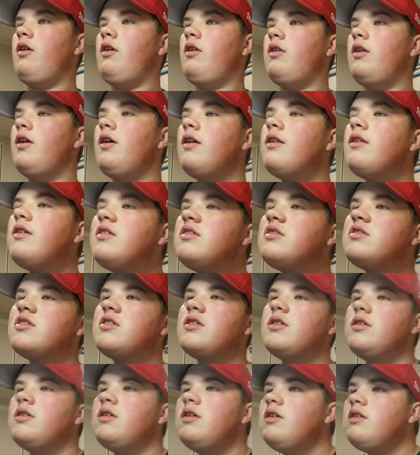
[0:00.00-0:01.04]
Now let's
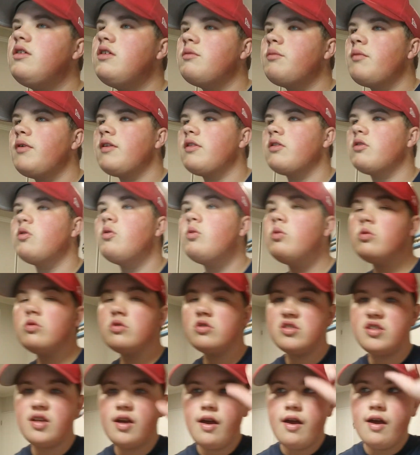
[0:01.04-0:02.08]
get to my thoughts
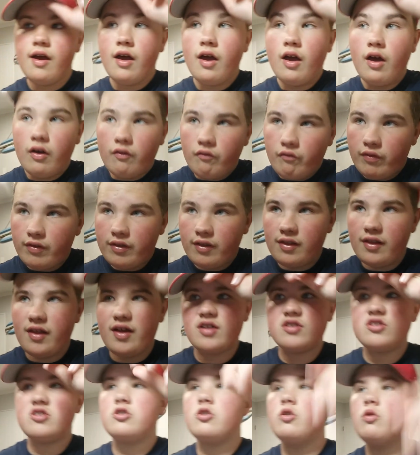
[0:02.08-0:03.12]
for The
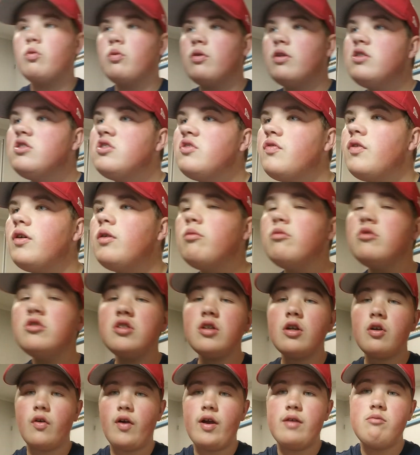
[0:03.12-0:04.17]
Last Duel. This film is a
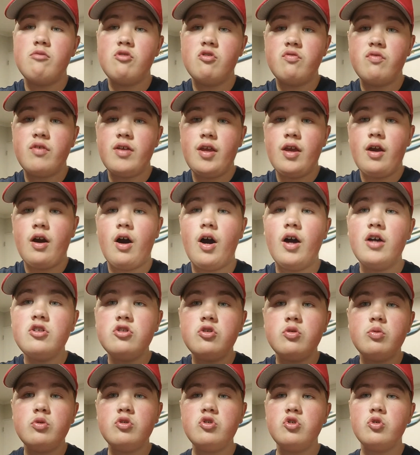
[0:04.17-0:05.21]
great movie. I do
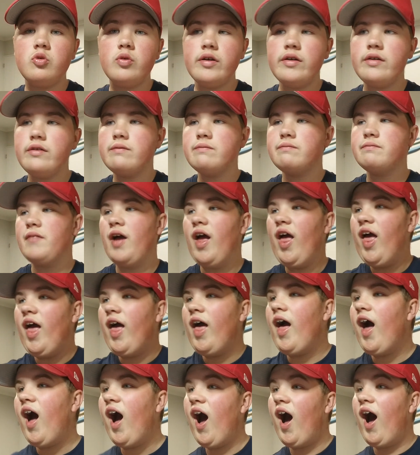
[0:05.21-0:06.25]
enjoy it.
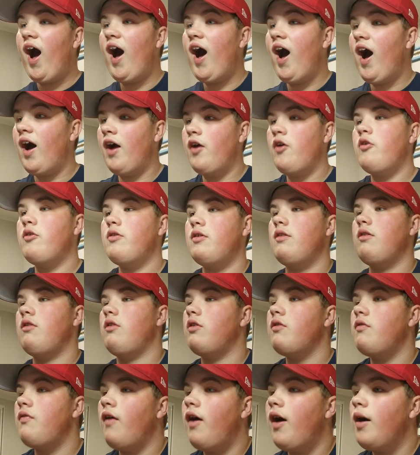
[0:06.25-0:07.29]
I heard a lot
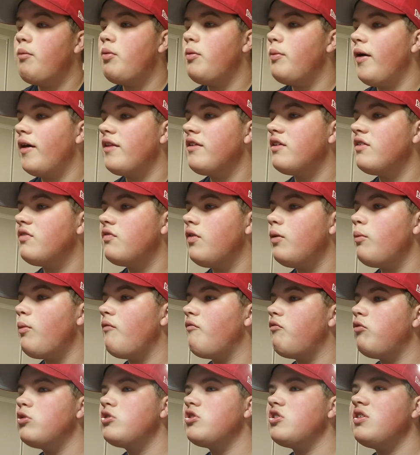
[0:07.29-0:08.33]
of hype about this film,
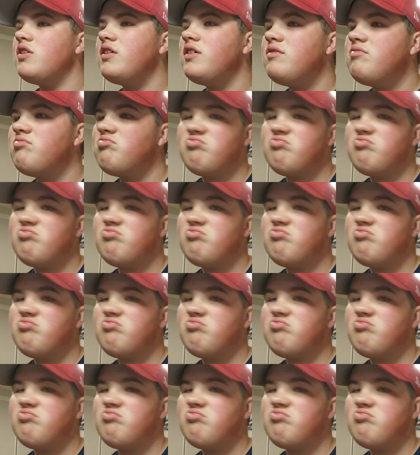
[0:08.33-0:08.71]
unfortunately.